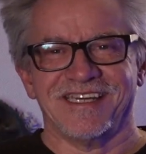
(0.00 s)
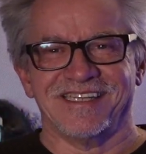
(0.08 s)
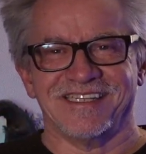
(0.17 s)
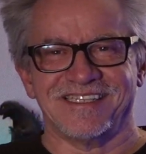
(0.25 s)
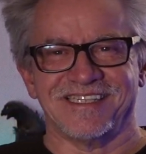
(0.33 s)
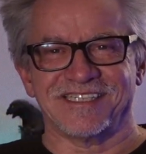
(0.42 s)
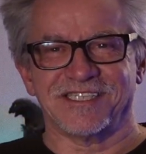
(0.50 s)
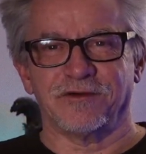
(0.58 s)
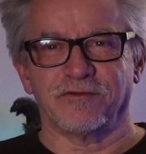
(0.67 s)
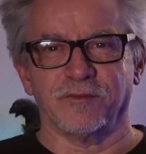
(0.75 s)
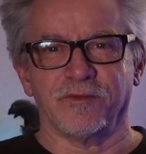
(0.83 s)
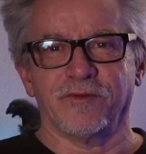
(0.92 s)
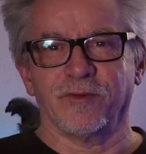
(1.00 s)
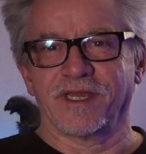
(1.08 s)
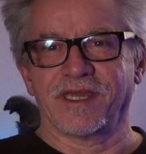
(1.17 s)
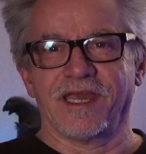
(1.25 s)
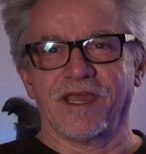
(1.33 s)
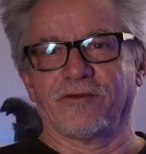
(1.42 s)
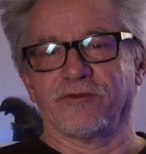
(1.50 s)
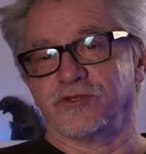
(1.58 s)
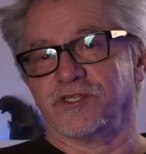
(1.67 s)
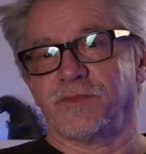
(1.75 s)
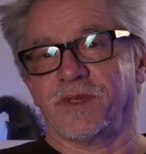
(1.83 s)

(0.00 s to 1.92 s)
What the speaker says: to sit still for a movie where characters just